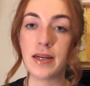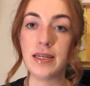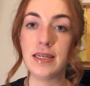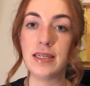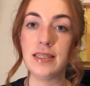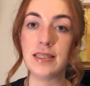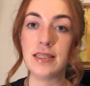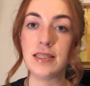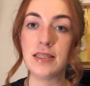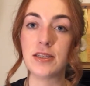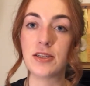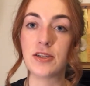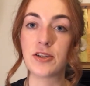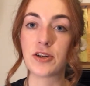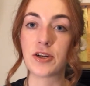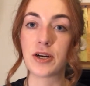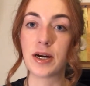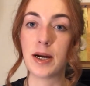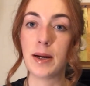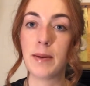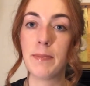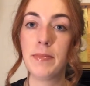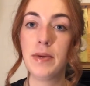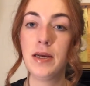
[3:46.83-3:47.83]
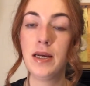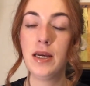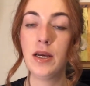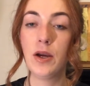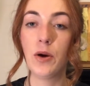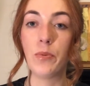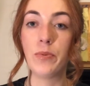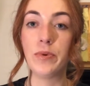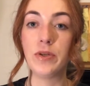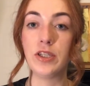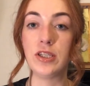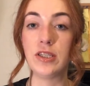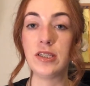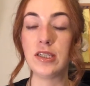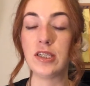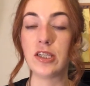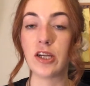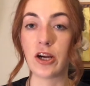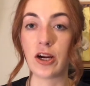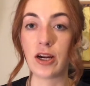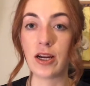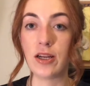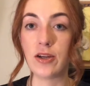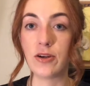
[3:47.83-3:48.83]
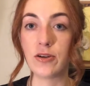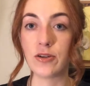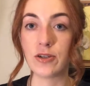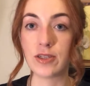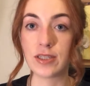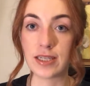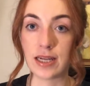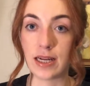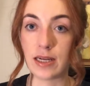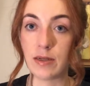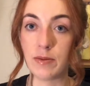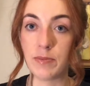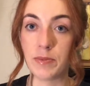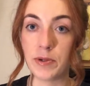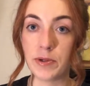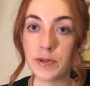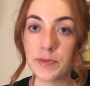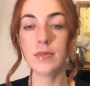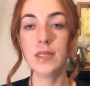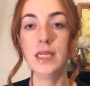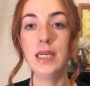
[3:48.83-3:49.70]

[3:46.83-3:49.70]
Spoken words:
his Instagram, which is entirely understandable.